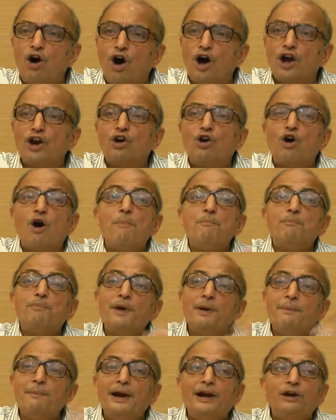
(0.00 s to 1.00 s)
or
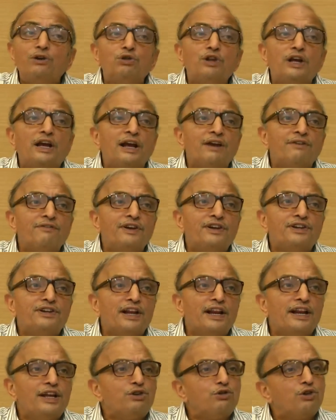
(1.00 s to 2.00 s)
complement to the
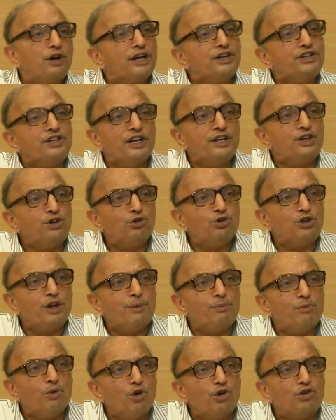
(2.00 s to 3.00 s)
conventional education
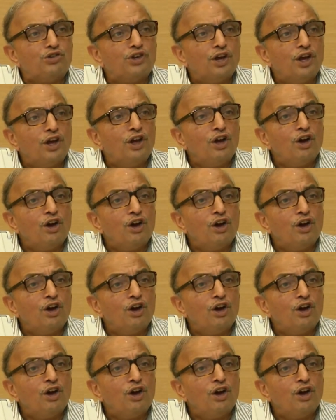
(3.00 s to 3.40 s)
using MOOCs